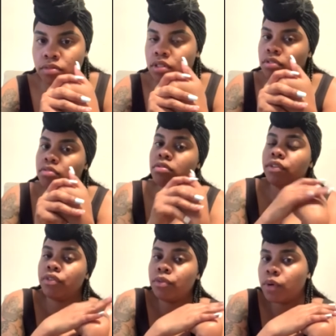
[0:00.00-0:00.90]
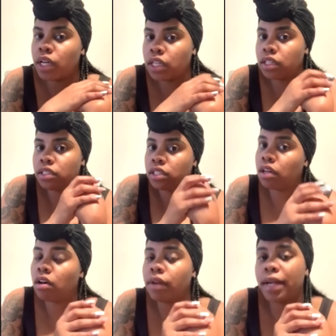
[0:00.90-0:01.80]
So if you want to
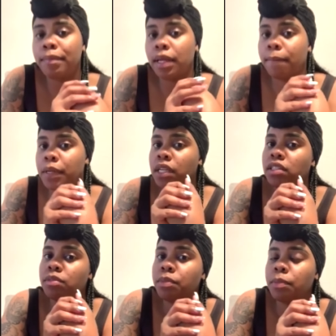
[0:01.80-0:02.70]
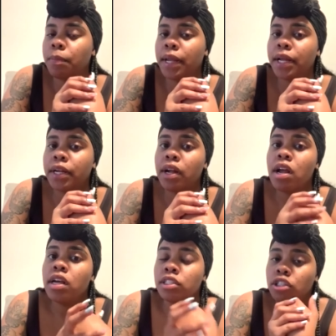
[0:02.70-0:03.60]
go Airbnb, just be prepared
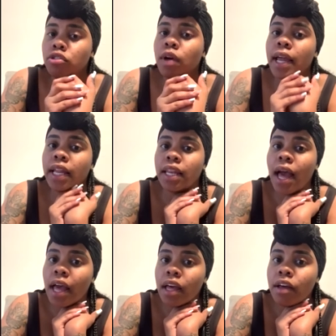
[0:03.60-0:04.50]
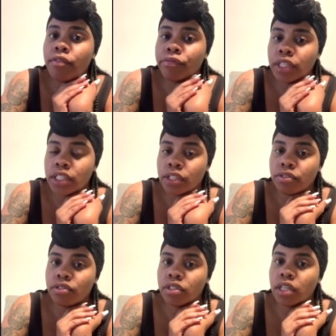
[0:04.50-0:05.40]
to do a lot of
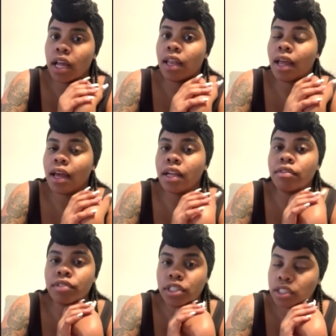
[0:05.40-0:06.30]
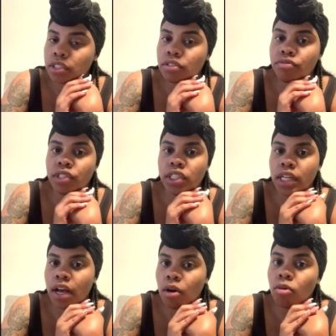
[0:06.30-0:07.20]
research,
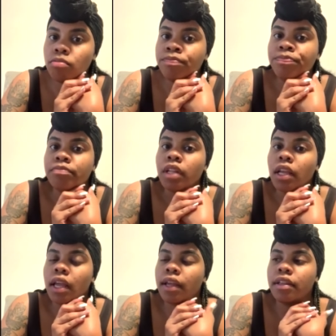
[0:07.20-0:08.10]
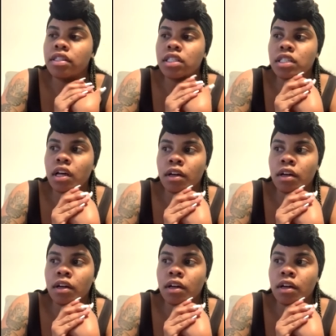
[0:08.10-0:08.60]
reaching out, and just